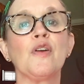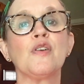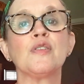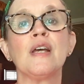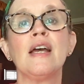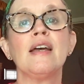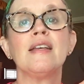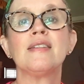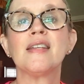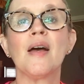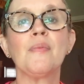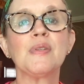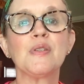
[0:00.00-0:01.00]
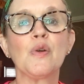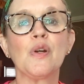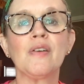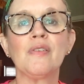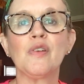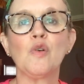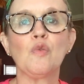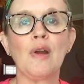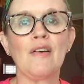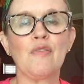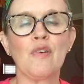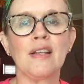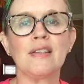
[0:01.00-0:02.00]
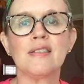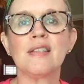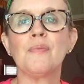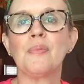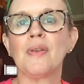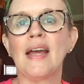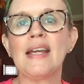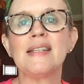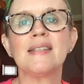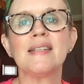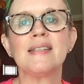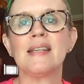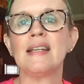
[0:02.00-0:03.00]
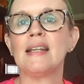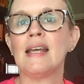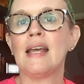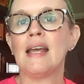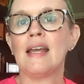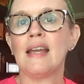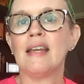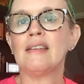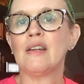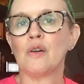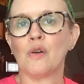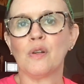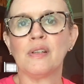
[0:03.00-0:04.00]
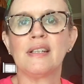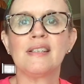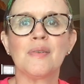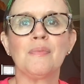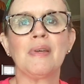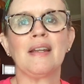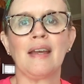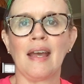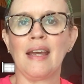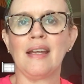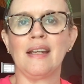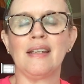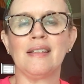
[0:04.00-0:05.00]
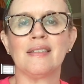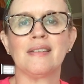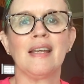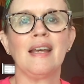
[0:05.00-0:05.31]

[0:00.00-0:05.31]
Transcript: There's some sort of little reference that places it in the early to mid 80s.